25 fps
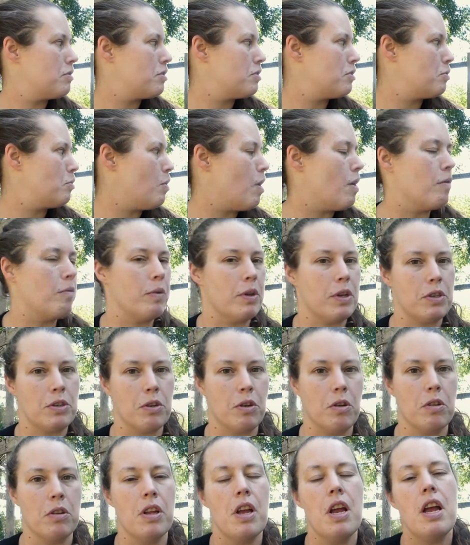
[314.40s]
12 weeks
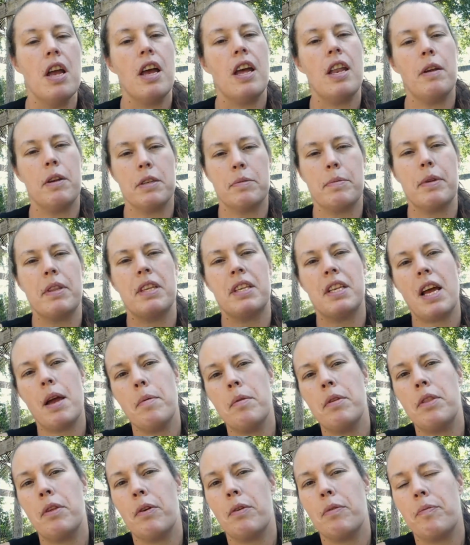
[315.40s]
old. Anyways, about the time
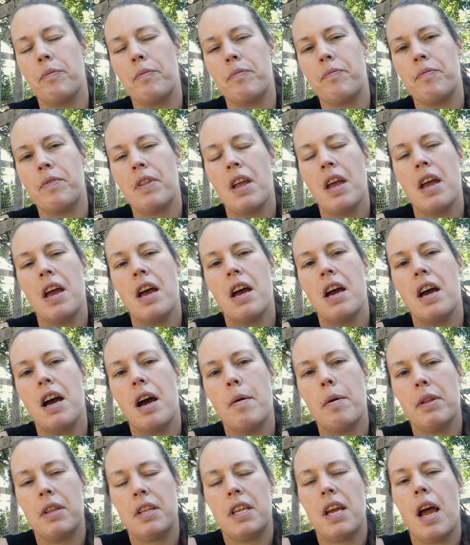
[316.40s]

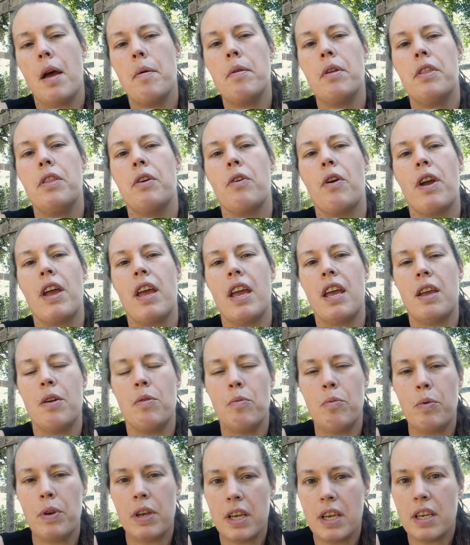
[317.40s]
that they're
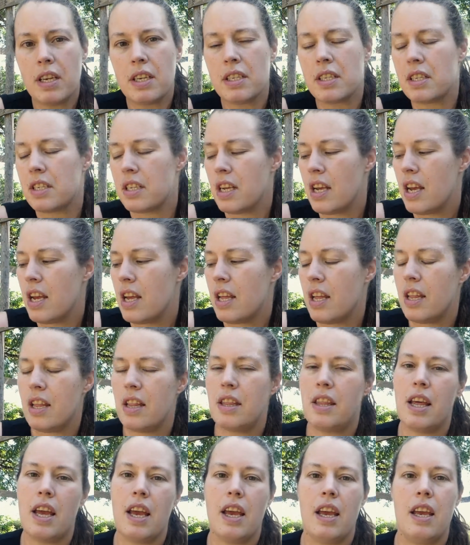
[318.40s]
8 weeks,
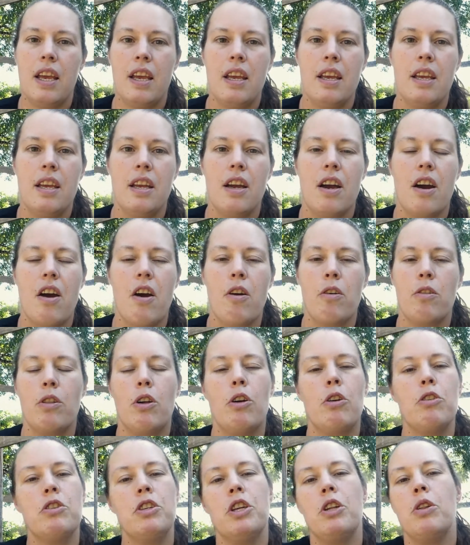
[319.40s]
they are
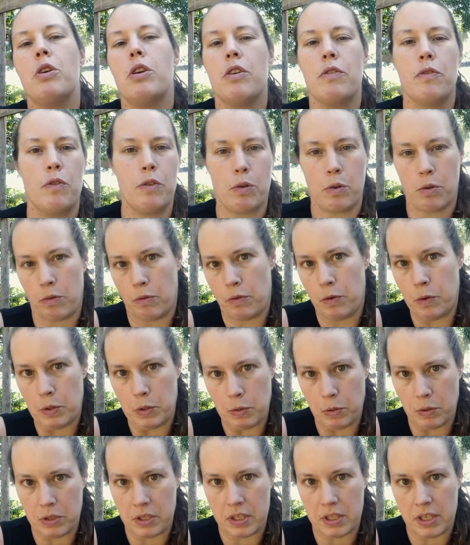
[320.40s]
largely looking for their own food
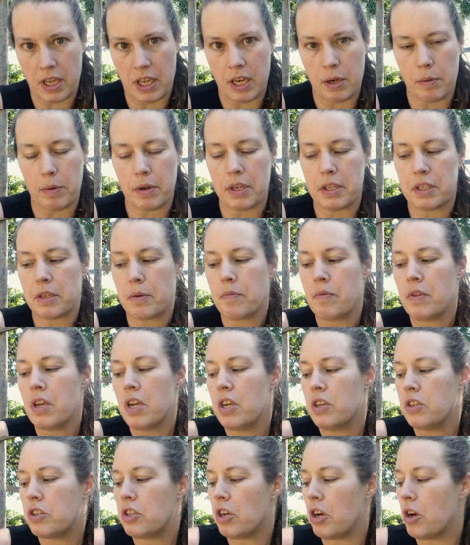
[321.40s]
sources anyways.
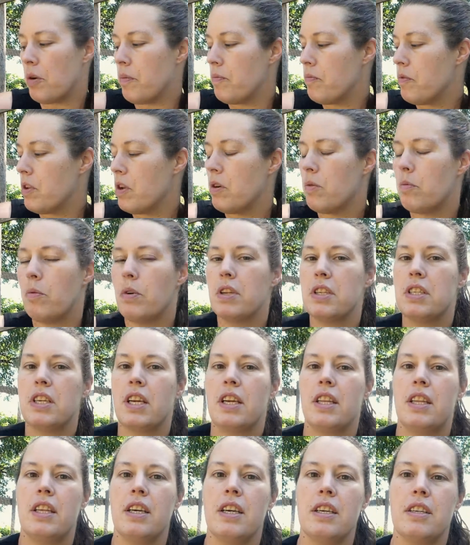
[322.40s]
So ones
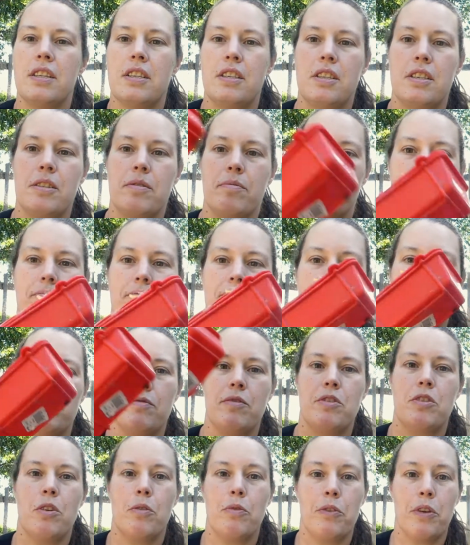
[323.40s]
like this
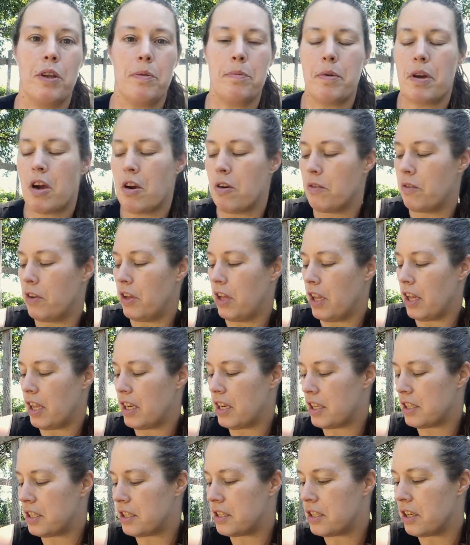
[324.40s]
aren't really that
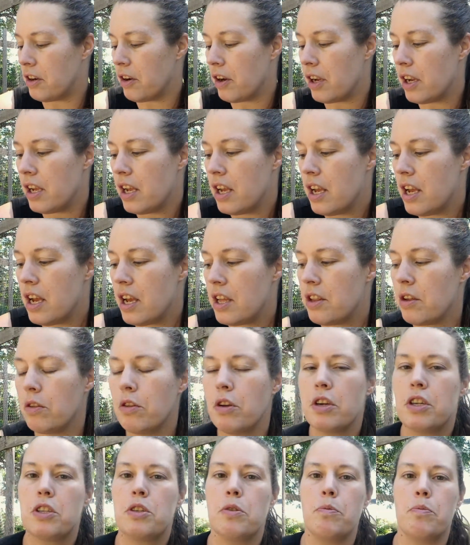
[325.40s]
necessary. They'll
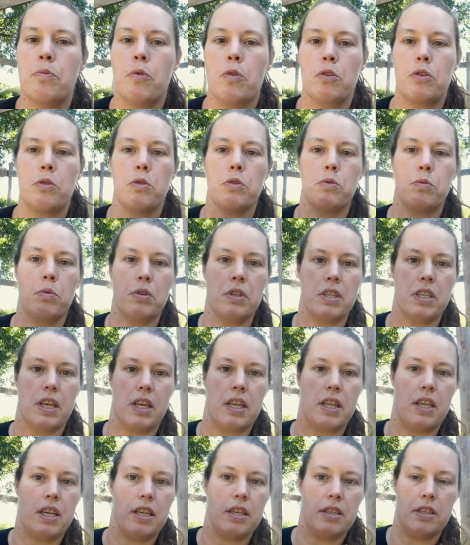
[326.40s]
look more towards ones
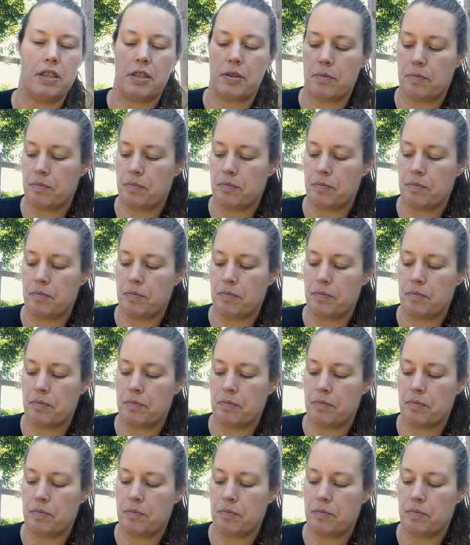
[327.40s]
like this.